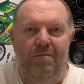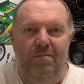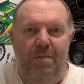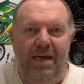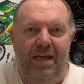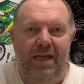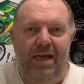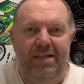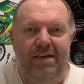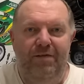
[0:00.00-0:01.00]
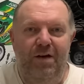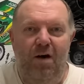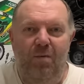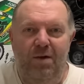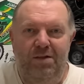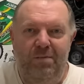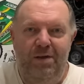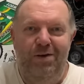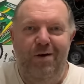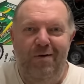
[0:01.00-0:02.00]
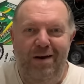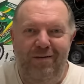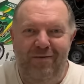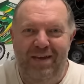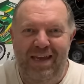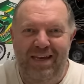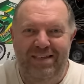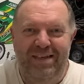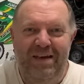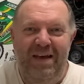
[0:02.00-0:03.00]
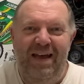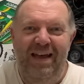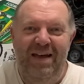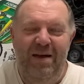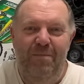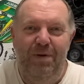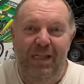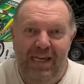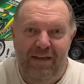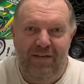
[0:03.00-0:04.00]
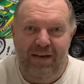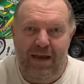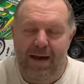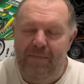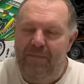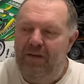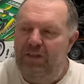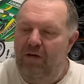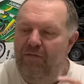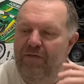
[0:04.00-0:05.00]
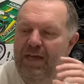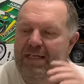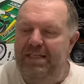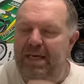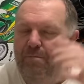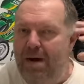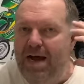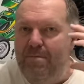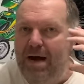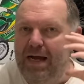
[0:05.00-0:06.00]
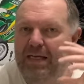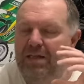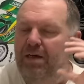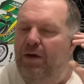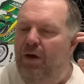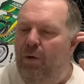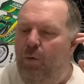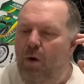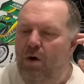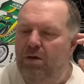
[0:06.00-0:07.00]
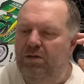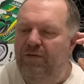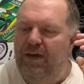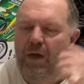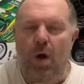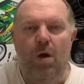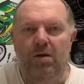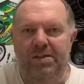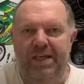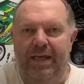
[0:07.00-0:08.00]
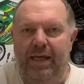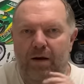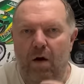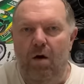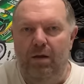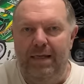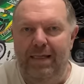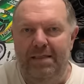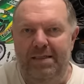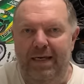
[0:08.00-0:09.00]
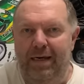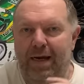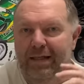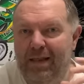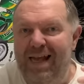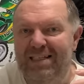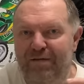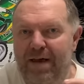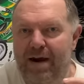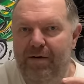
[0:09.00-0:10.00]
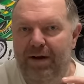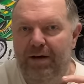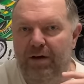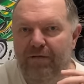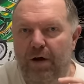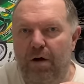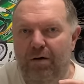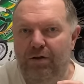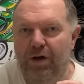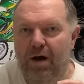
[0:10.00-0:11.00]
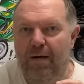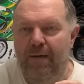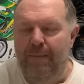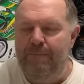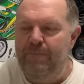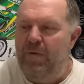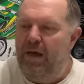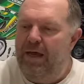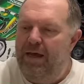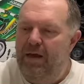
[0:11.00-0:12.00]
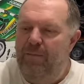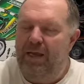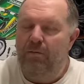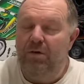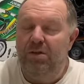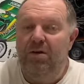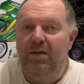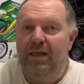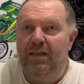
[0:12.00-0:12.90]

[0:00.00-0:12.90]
many years, if not almost a majority of the years, believing that. So this, in my mind, was the all-singing, all-dancing and last variant of the Hot Shot. It was only